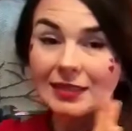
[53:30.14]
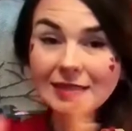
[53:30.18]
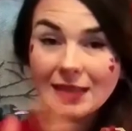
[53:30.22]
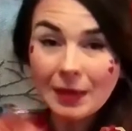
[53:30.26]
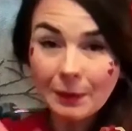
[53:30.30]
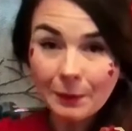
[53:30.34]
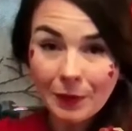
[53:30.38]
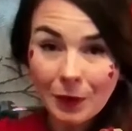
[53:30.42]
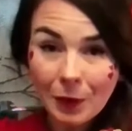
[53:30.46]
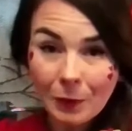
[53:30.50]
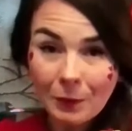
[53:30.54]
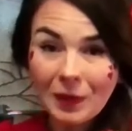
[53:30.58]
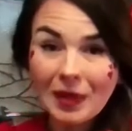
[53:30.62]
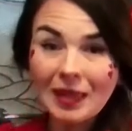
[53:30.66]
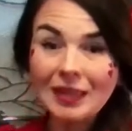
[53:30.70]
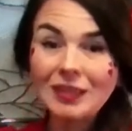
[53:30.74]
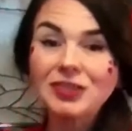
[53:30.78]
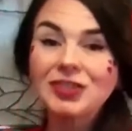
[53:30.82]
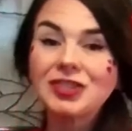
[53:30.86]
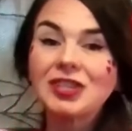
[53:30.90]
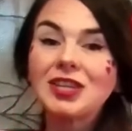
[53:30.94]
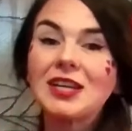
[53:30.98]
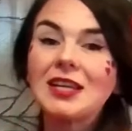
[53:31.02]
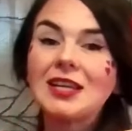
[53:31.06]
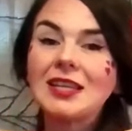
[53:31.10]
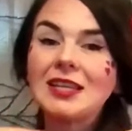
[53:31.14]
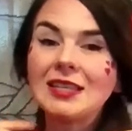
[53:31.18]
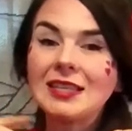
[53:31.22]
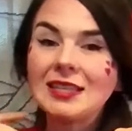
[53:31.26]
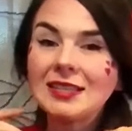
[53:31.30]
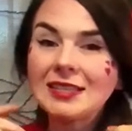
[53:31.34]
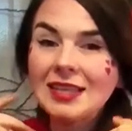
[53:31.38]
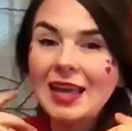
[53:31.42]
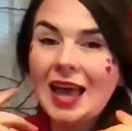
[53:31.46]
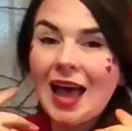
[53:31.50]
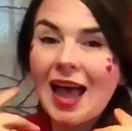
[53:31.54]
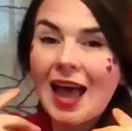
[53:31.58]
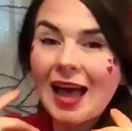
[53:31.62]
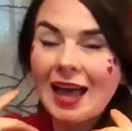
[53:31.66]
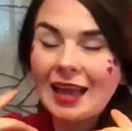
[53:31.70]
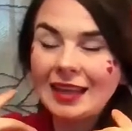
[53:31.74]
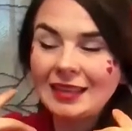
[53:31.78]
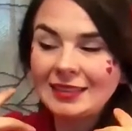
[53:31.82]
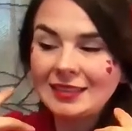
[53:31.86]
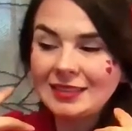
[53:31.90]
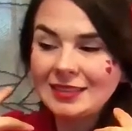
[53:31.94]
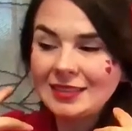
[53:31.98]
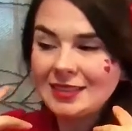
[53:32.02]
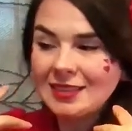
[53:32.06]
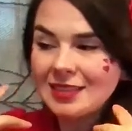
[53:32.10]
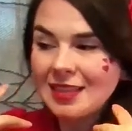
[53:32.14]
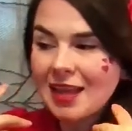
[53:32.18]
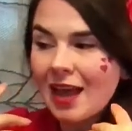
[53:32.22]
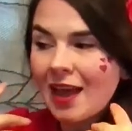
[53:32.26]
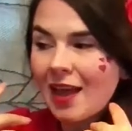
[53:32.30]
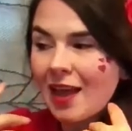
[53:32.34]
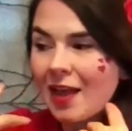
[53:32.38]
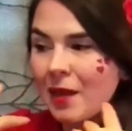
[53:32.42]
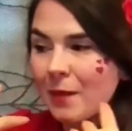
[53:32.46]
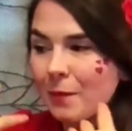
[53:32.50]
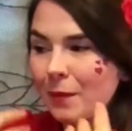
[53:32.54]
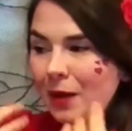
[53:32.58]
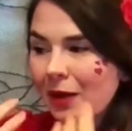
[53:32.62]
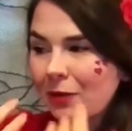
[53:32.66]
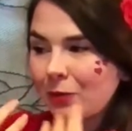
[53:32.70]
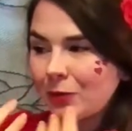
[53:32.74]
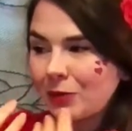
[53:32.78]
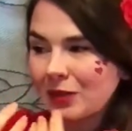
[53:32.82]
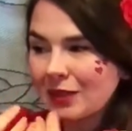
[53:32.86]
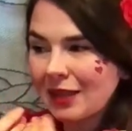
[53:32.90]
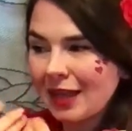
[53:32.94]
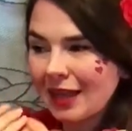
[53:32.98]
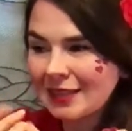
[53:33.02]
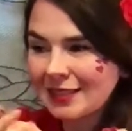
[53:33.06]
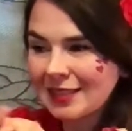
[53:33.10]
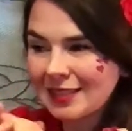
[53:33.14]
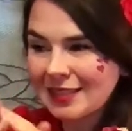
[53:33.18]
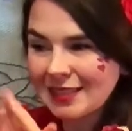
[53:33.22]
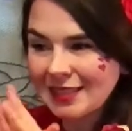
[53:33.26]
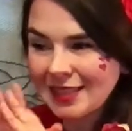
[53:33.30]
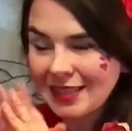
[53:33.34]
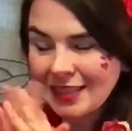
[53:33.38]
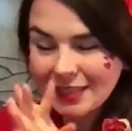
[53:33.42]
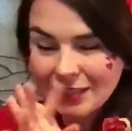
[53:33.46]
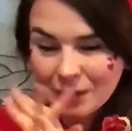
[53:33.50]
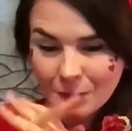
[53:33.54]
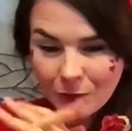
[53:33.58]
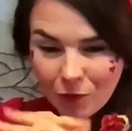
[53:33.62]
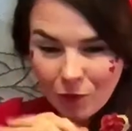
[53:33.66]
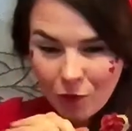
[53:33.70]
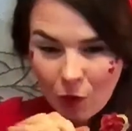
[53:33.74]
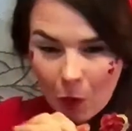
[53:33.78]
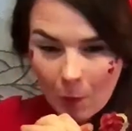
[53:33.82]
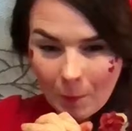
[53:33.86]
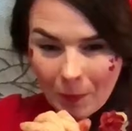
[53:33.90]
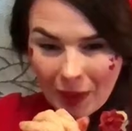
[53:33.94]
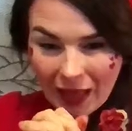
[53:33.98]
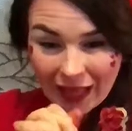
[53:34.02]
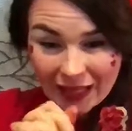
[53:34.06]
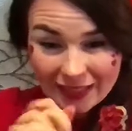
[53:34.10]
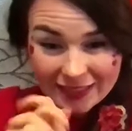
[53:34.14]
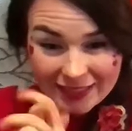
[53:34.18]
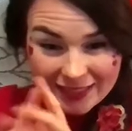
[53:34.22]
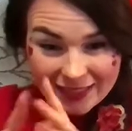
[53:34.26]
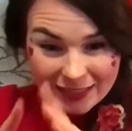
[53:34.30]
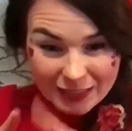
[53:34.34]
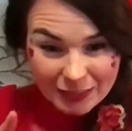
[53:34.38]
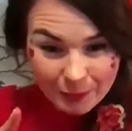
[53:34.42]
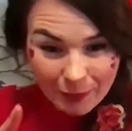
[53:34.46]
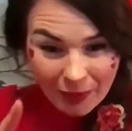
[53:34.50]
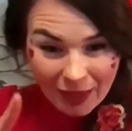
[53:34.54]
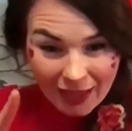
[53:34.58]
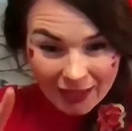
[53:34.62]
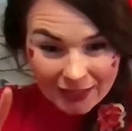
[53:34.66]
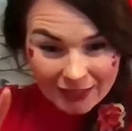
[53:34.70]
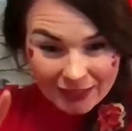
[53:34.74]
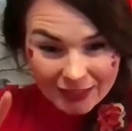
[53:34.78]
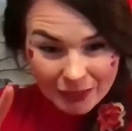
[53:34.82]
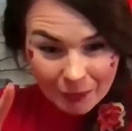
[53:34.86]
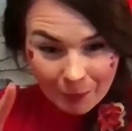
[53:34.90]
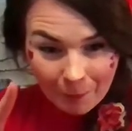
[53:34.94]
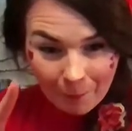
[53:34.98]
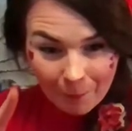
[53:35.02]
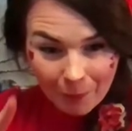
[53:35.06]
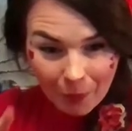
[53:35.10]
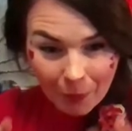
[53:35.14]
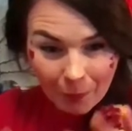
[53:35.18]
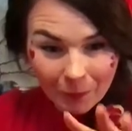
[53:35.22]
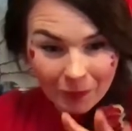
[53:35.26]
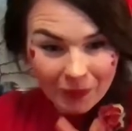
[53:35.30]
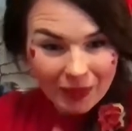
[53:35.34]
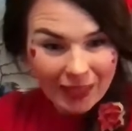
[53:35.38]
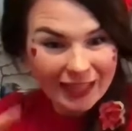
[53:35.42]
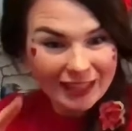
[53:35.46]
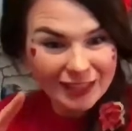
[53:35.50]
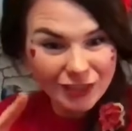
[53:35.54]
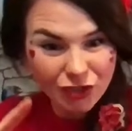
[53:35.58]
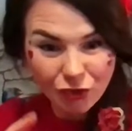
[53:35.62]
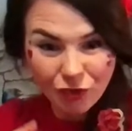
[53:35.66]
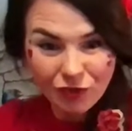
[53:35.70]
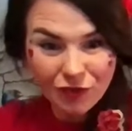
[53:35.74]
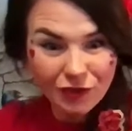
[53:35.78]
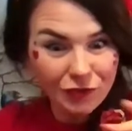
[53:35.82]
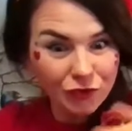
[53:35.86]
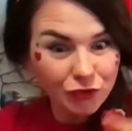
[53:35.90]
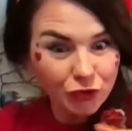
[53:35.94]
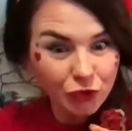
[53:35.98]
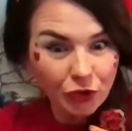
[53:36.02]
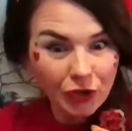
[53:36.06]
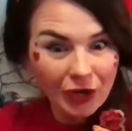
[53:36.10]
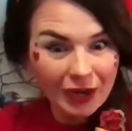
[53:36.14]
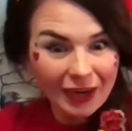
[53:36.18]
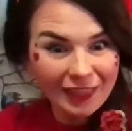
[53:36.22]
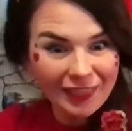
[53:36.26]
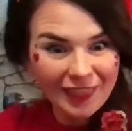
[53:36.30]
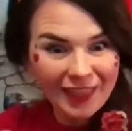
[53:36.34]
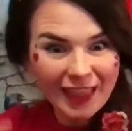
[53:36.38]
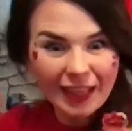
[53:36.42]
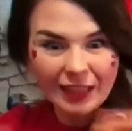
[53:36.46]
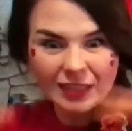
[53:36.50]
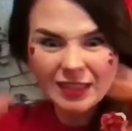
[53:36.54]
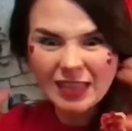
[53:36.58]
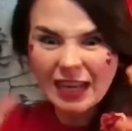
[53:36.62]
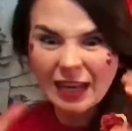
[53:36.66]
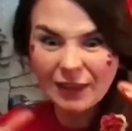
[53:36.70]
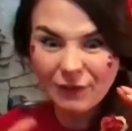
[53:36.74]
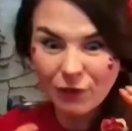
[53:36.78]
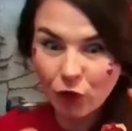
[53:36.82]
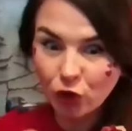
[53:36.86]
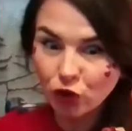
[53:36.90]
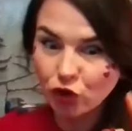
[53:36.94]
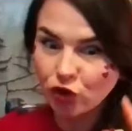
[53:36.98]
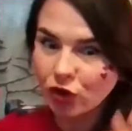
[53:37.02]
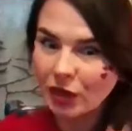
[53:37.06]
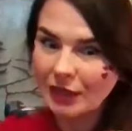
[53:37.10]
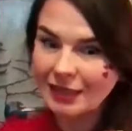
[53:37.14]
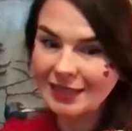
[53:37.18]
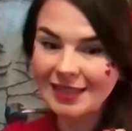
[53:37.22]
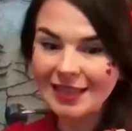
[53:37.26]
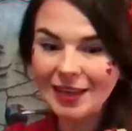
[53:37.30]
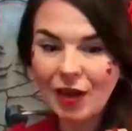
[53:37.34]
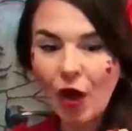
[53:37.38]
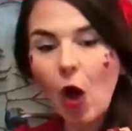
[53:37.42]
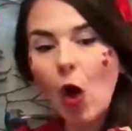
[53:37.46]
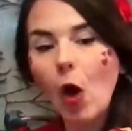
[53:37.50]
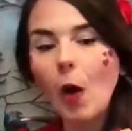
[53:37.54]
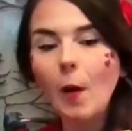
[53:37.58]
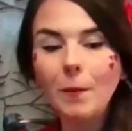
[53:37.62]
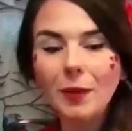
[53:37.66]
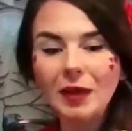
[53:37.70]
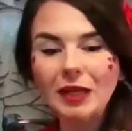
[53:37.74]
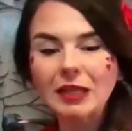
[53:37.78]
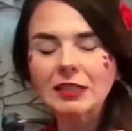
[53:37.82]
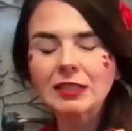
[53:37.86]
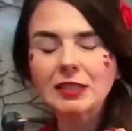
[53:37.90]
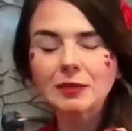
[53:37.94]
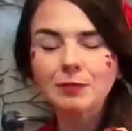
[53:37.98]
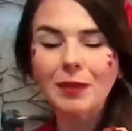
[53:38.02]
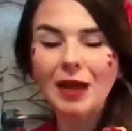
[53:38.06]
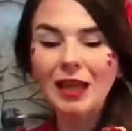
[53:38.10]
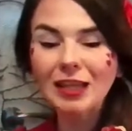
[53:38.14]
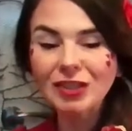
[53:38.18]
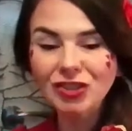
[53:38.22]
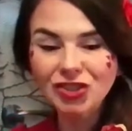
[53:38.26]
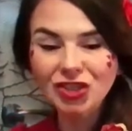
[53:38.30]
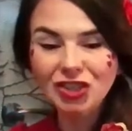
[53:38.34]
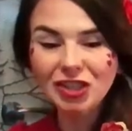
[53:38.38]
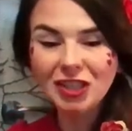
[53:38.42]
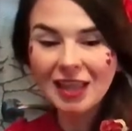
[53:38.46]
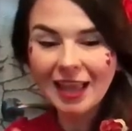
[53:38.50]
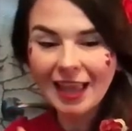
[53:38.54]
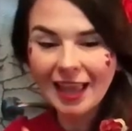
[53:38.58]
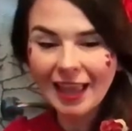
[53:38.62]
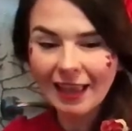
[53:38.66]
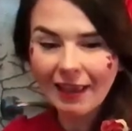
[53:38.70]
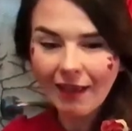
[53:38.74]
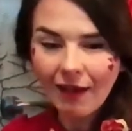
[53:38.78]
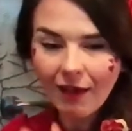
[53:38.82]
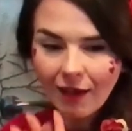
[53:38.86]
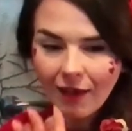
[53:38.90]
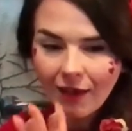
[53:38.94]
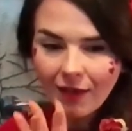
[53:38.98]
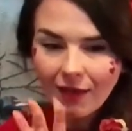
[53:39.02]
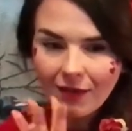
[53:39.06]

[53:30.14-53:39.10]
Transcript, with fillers: send me your pictures and um, I will get to see some of your bats, spiders and pumpkins or if you've drawn anything else. And if you're dressing up, especially.